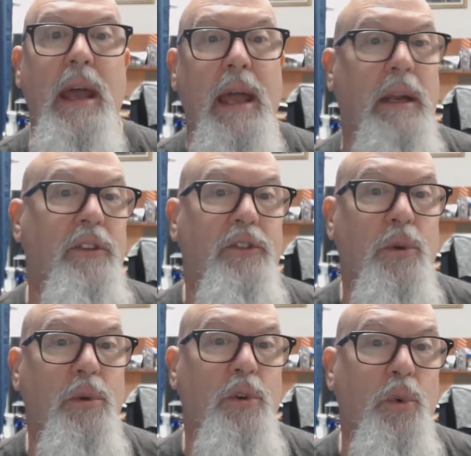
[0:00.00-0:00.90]
Any
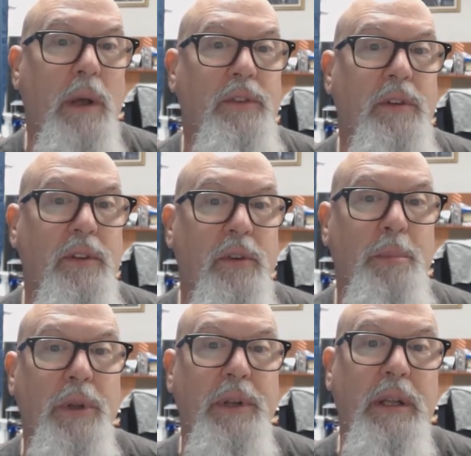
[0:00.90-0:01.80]
student who has a
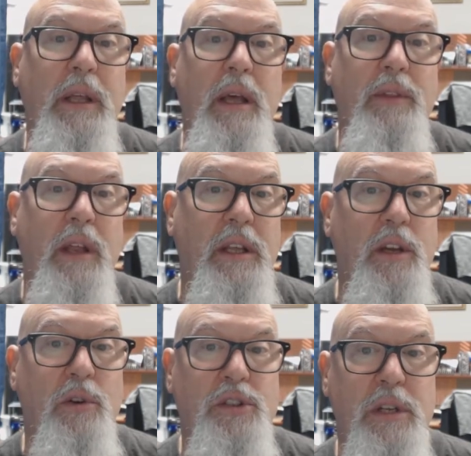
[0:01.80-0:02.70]
disability that
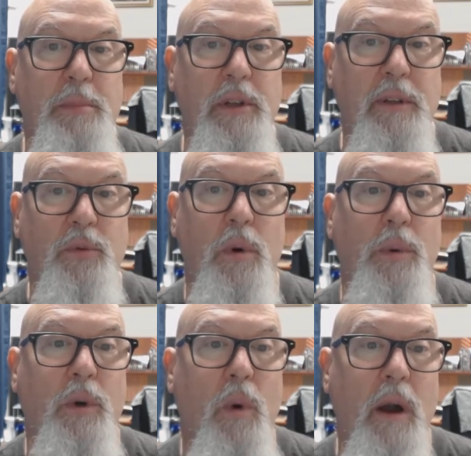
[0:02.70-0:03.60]
he or she believes will
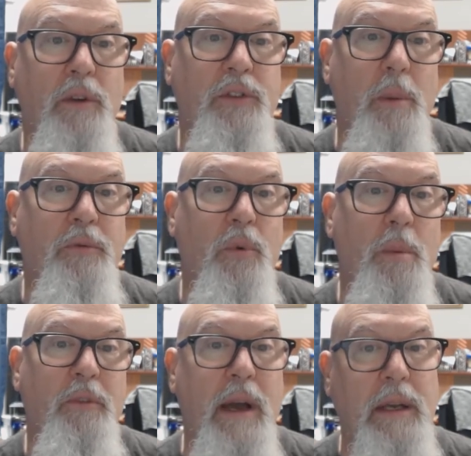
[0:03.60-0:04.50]
require some
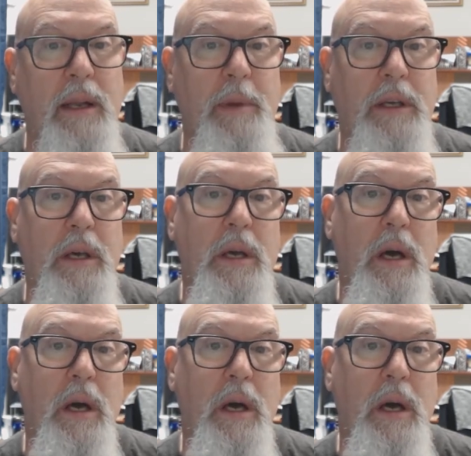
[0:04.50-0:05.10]
form of academic